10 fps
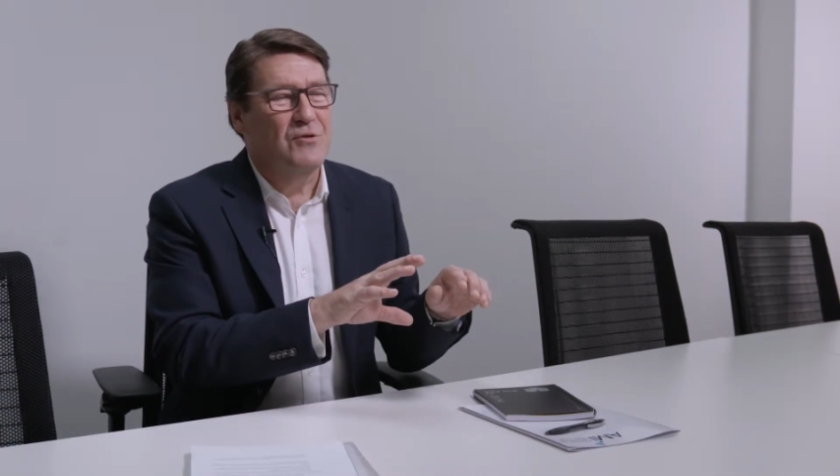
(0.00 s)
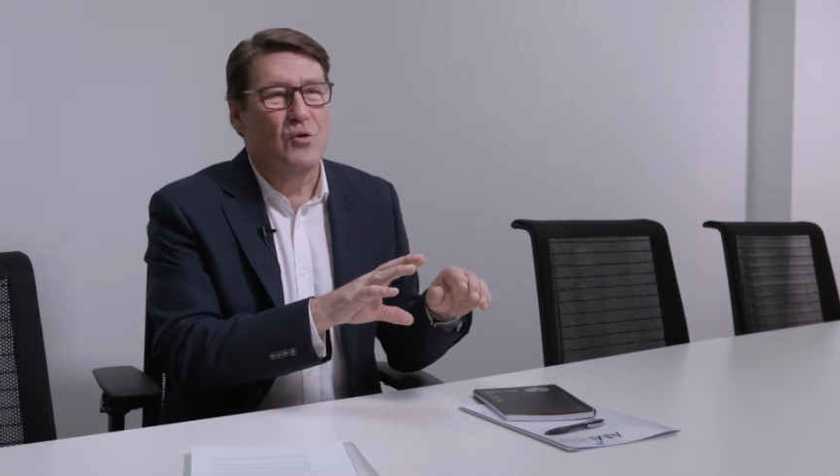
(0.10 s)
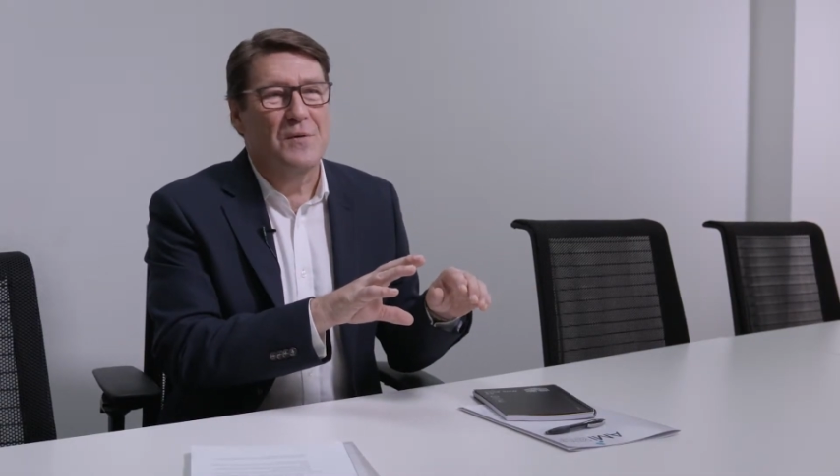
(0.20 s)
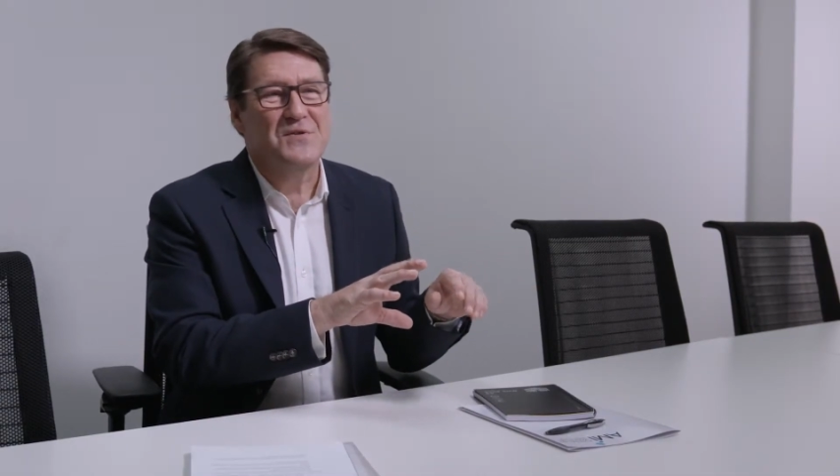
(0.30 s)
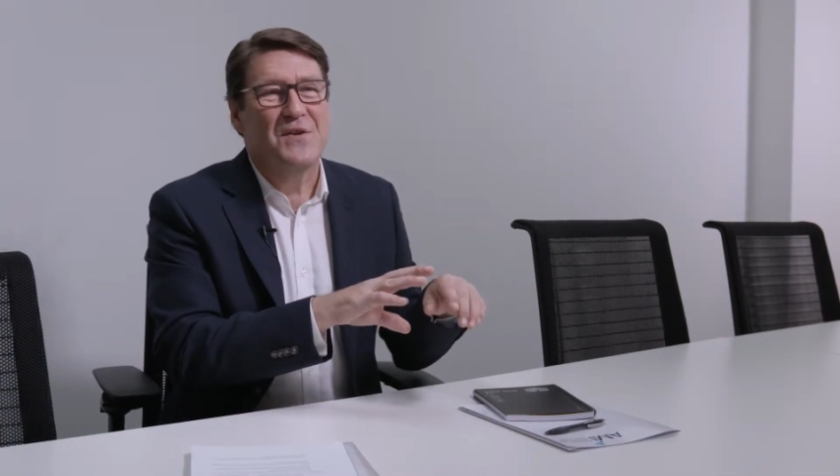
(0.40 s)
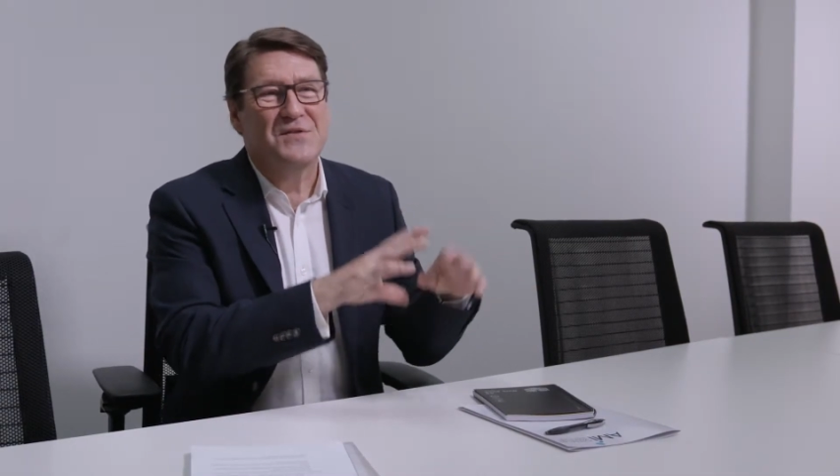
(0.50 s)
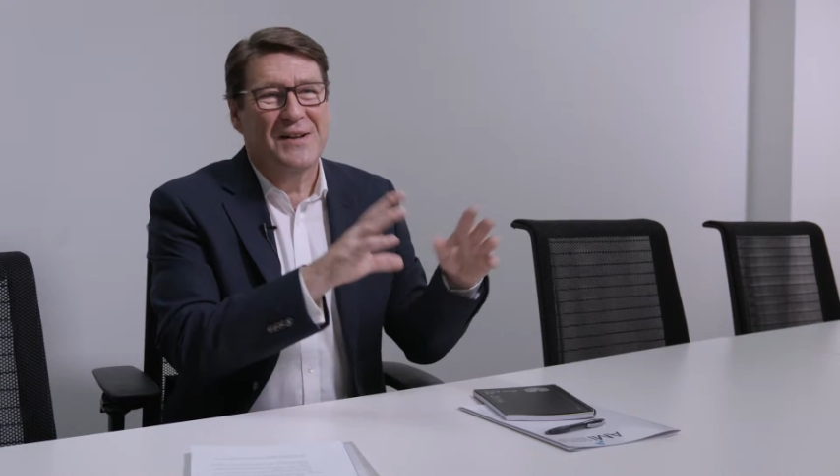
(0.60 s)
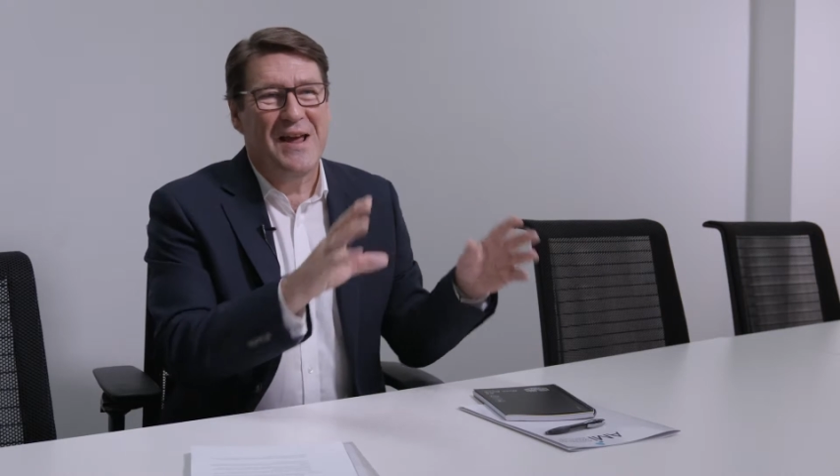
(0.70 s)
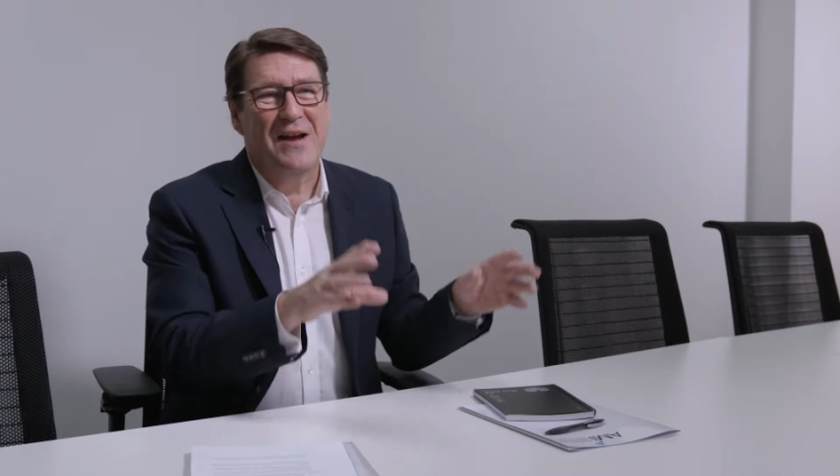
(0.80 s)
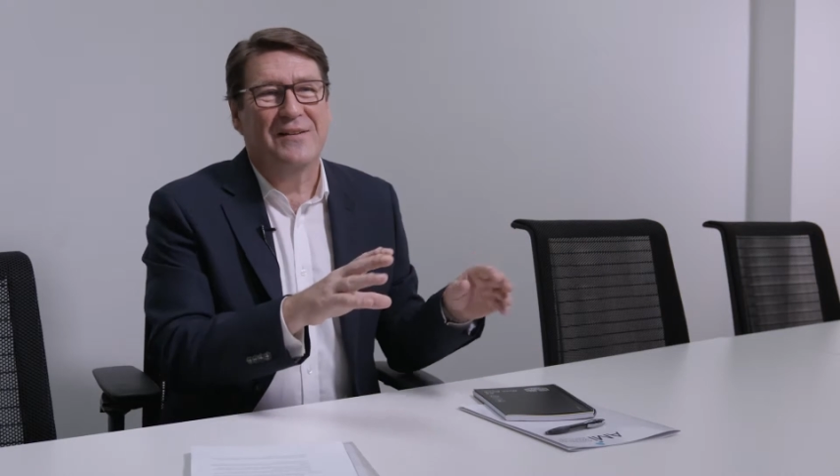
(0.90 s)
call themselves an
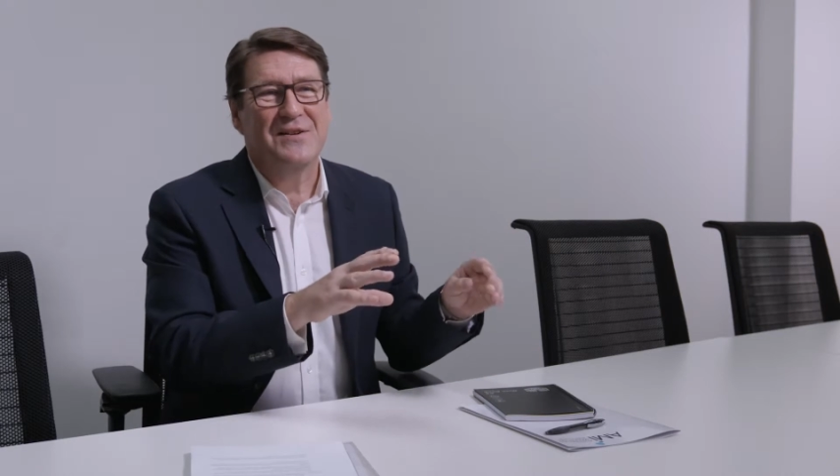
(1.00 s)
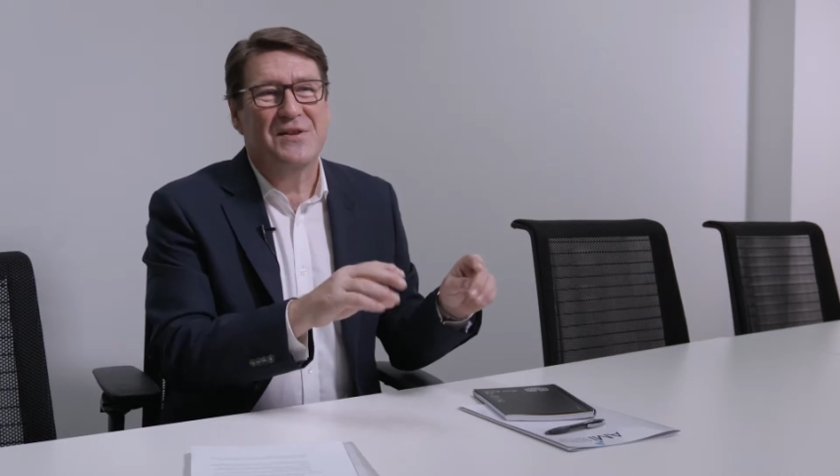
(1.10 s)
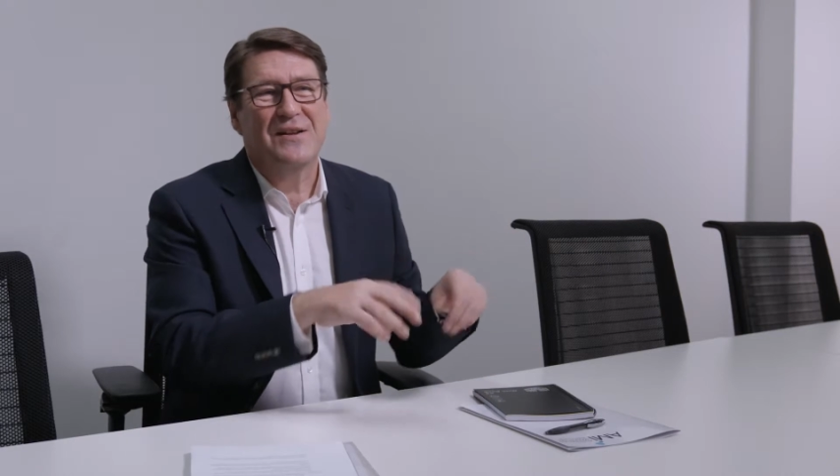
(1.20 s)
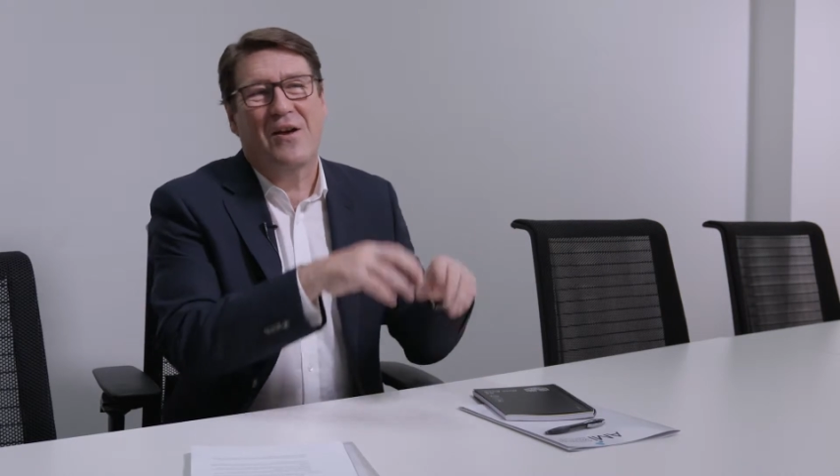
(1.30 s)
accountant unless they're